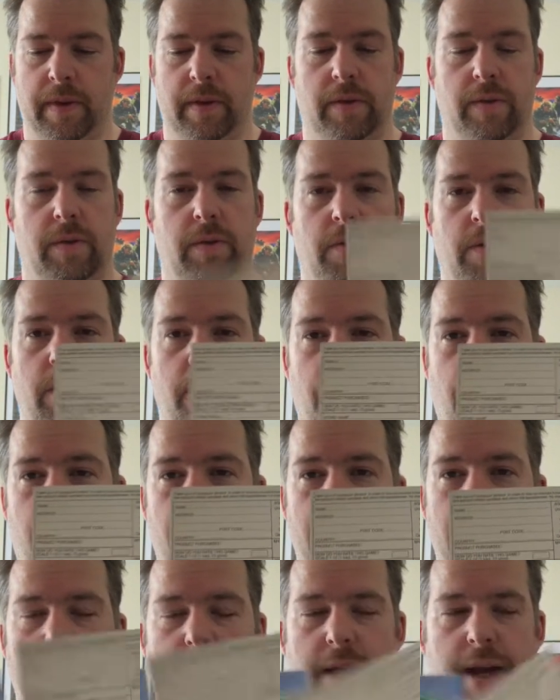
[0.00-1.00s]
Still got the
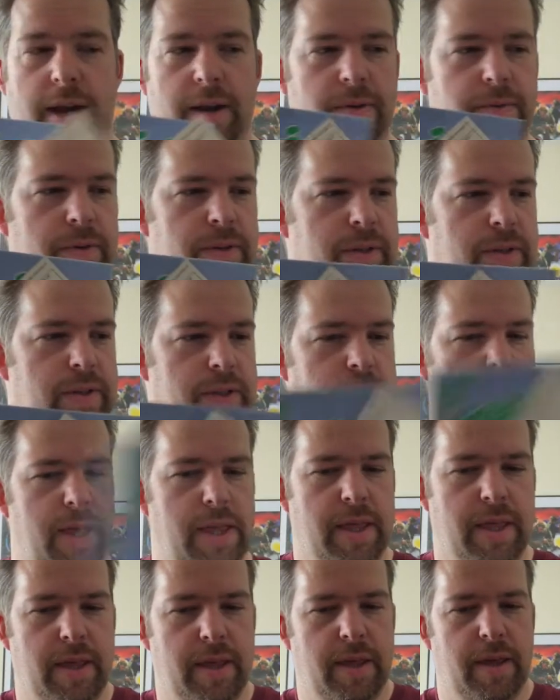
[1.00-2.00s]
warranty card, which is
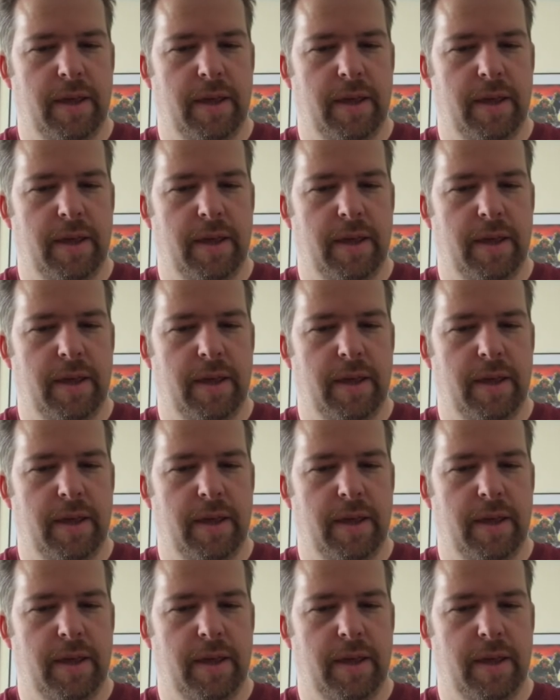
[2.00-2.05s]
nice,